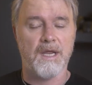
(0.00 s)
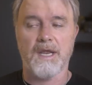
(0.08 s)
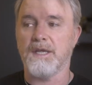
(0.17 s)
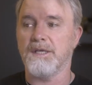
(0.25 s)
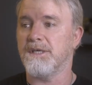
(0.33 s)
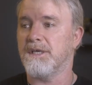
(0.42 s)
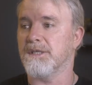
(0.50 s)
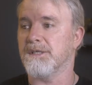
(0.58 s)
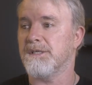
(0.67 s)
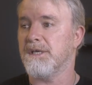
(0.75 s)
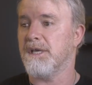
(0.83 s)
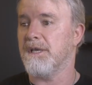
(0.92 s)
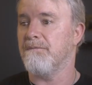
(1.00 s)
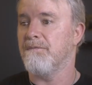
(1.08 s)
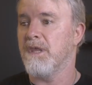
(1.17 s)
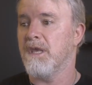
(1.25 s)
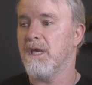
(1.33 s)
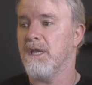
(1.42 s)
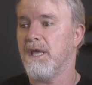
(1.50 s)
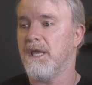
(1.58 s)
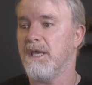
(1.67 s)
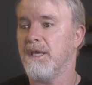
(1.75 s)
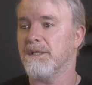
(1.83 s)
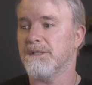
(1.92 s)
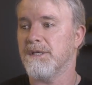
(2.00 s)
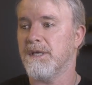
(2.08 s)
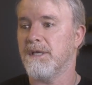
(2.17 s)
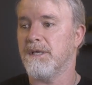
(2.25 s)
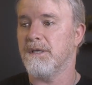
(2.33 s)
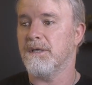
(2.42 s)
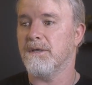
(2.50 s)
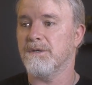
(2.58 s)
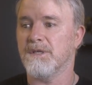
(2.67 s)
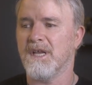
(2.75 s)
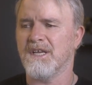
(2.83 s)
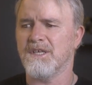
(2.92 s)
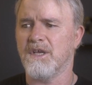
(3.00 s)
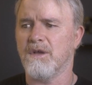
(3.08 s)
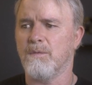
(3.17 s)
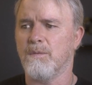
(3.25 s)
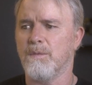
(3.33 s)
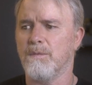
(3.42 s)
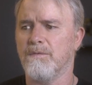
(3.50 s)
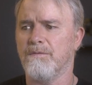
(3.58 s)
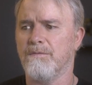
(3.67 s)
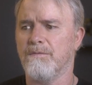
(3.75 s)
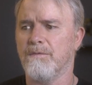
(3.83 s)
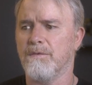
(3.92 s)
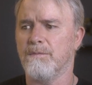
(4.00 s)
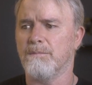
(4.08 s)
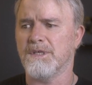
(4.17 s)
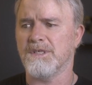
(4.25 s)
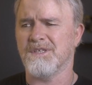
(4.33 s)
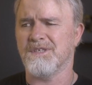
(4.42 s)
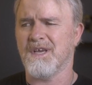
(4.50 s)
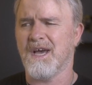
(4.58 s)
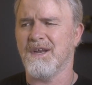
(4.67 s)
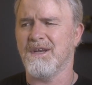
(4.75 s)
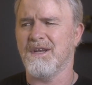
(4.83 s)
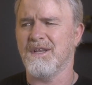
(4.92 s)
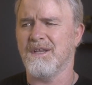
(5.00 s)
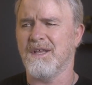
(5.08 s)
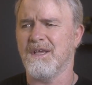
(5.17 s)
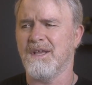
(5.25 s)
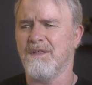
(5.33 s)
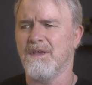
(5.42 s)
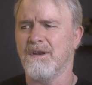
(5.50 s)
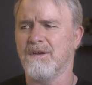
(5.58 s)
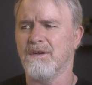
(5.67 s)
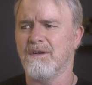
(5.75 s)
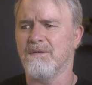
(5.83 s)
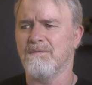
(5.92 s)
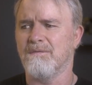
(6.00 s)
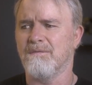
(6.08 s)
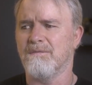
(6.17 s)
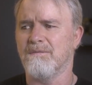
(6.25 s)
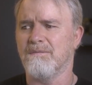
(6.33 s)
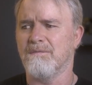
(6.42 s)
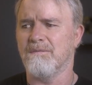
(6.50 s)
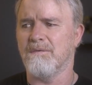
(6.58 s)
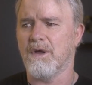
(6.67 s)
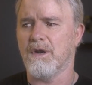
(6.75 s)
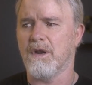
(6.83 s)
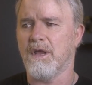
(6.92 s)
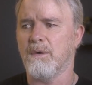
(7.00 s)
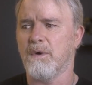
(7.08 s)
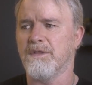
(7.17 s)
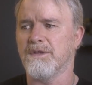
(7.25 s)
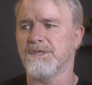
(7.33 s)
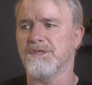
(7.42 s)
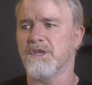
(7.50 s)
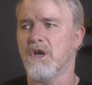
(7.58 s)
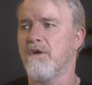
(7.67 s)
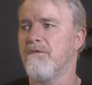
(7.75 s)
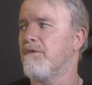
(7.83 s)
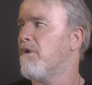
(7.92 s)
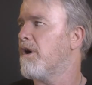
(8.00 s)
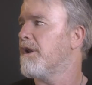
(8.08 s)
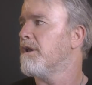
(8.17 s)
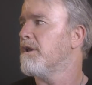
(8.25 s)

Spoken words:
And as you can see, and here you can see, because it actually must have started it, and then I don't know, anyway, this is the override.